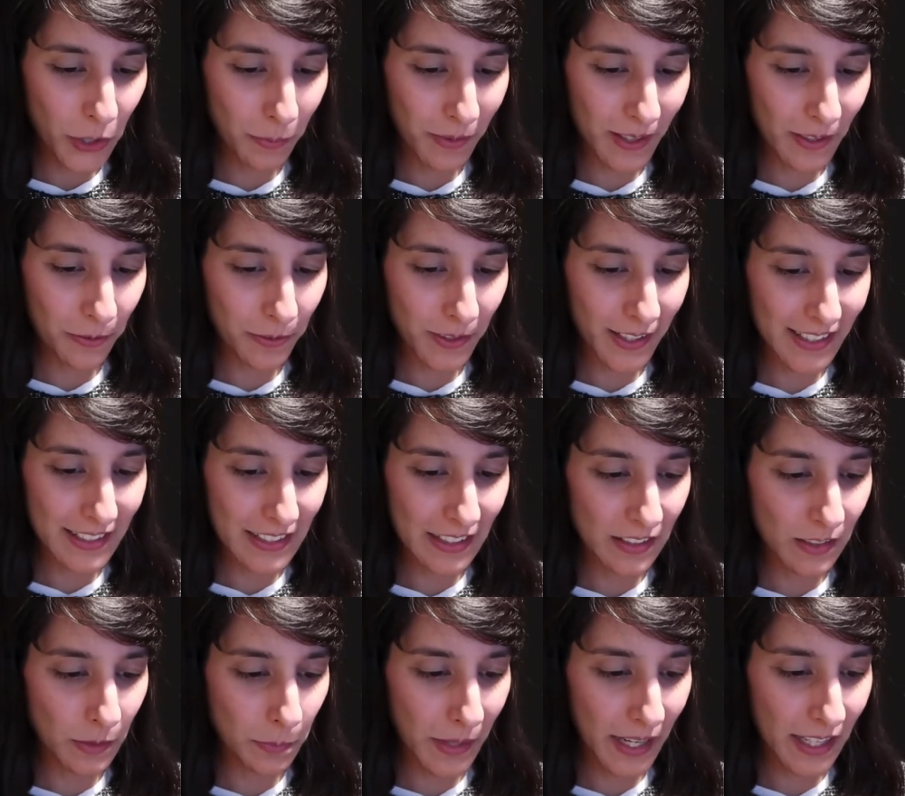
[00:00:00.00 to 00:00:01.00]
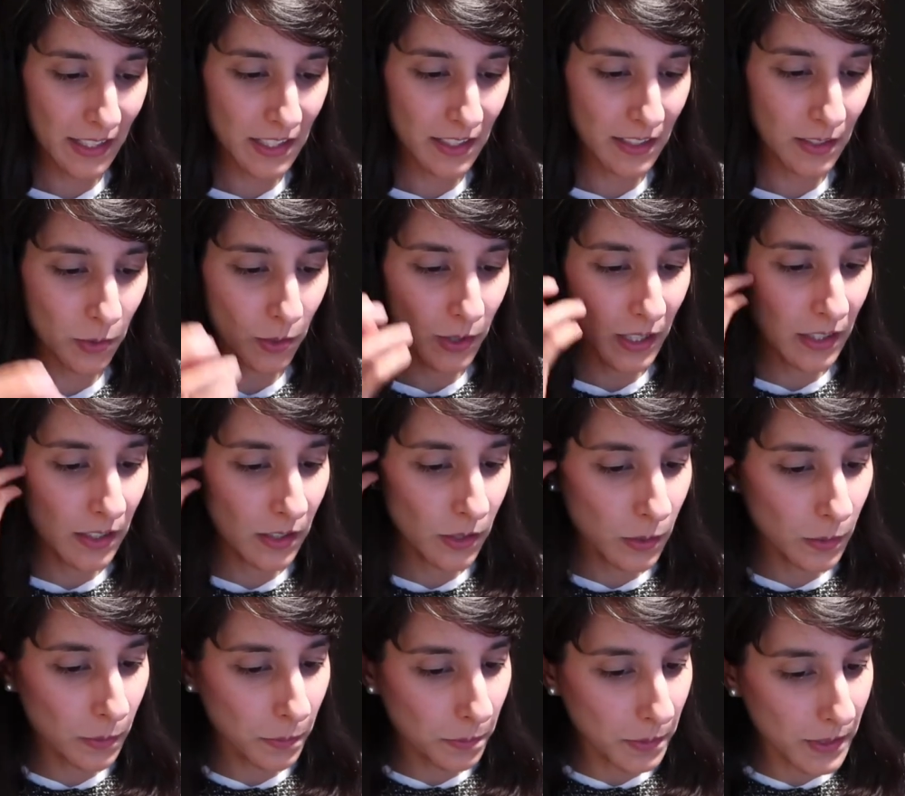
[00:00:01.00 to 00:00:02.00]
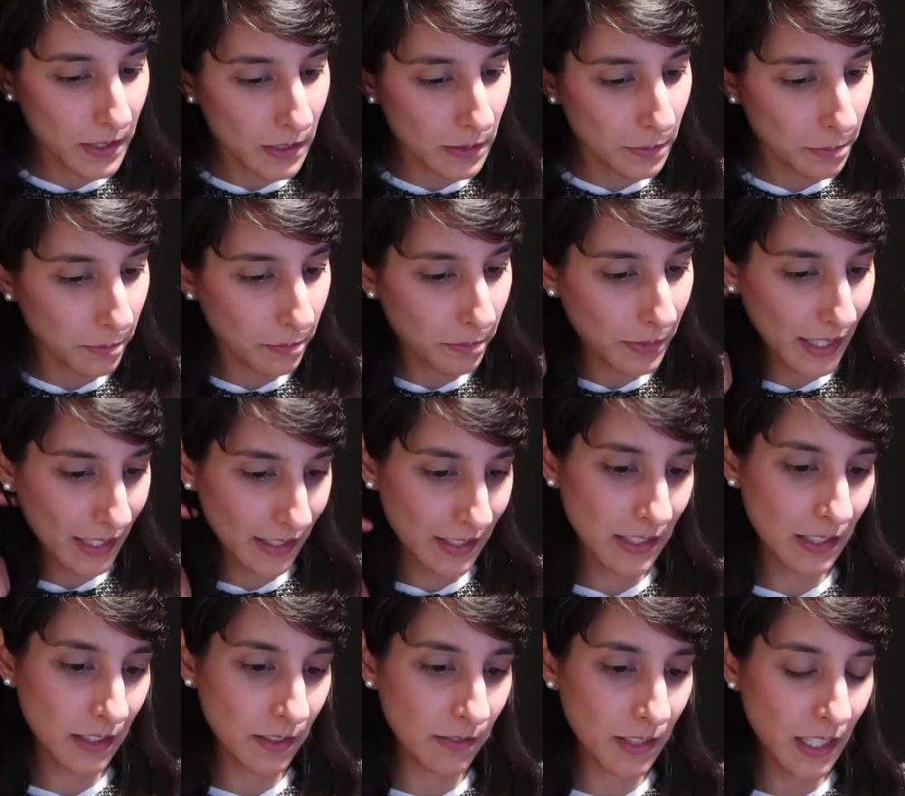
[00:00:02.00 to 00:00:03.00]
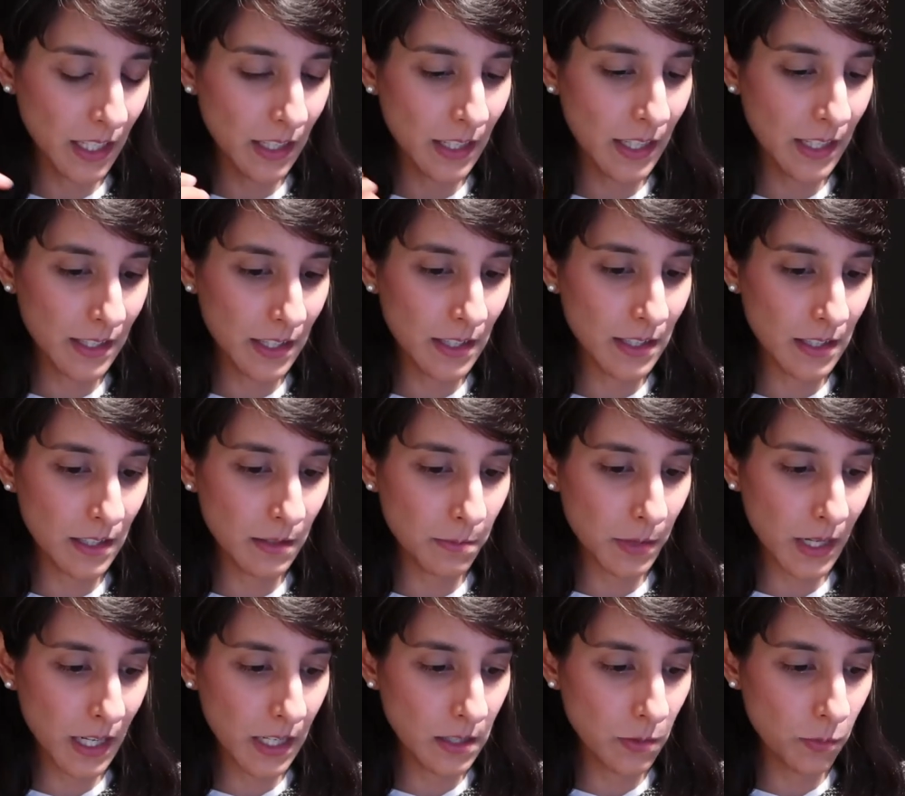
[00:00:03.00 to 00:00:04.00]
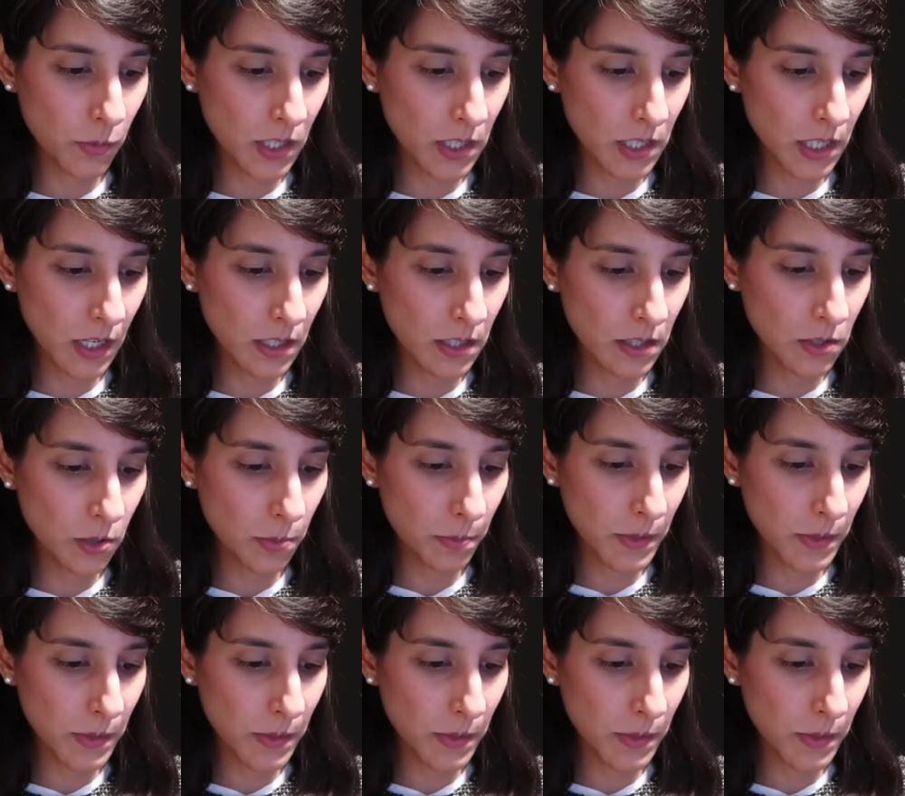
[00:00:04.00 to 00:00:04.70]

you may find a new passion or a new perspective perspective in an existing passion which changes